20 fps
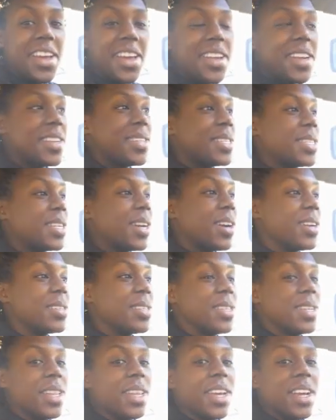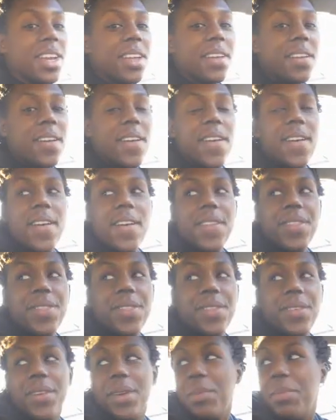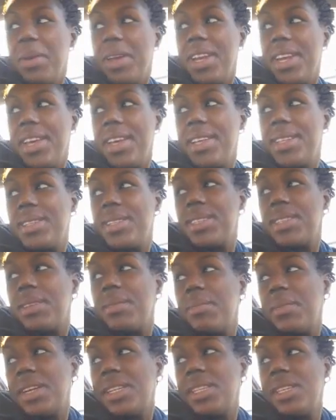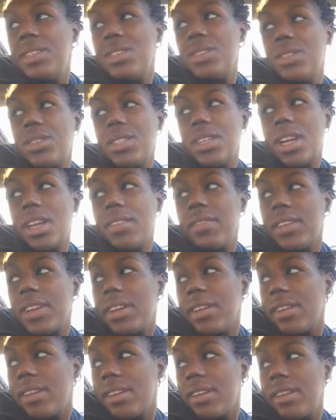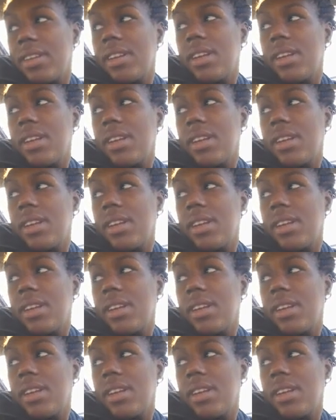and it starts in like three minutes. My teacher's not even here.